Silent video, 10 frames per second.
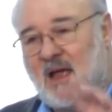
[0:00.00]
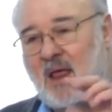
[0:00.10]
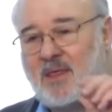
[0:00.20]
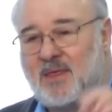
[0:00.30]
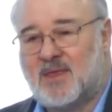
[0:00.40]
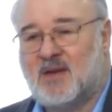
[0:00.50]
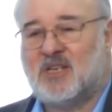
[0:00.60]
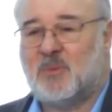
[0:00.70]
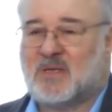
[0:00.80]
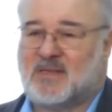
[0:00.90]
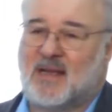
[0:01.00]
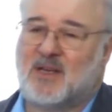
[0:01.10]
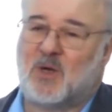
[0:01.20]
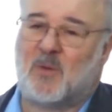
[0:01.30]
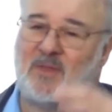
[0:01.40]

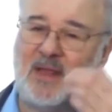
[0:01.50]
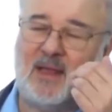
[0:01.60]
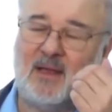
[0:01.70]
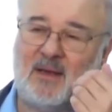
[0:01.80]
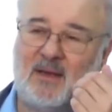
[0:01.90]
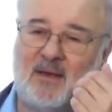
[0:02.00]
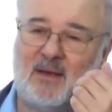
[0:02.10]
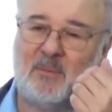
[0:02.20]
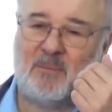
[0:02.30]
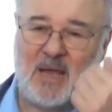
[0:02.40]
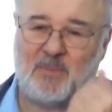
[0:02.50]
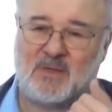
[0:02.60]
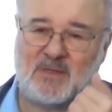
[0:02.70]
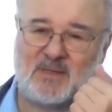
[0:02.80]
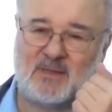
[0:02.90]
30% of the
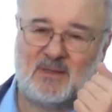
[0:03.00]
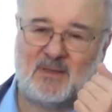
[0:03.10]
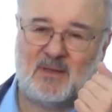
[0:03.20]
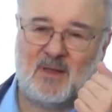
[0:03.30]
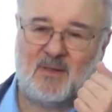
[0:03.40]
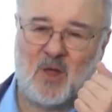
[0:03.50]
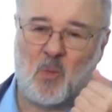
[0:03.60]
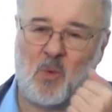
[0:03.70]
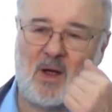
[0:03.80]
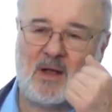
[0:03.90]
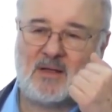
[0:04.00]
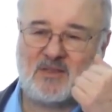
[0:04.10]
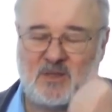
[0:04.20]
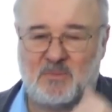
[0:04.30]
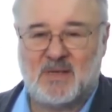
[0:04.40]
papers that were
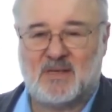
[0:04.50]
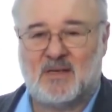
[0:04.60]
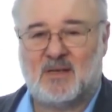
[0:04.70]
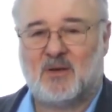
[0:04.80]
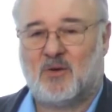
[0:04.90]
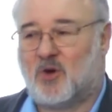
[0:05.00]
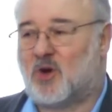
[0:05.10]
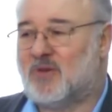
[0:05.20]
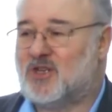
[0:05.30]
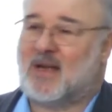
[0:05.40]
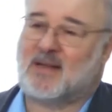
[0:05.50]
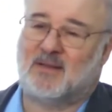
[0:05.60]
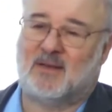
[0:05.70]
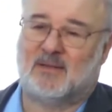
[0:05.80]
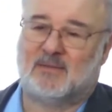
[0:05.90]
submitted got rejected.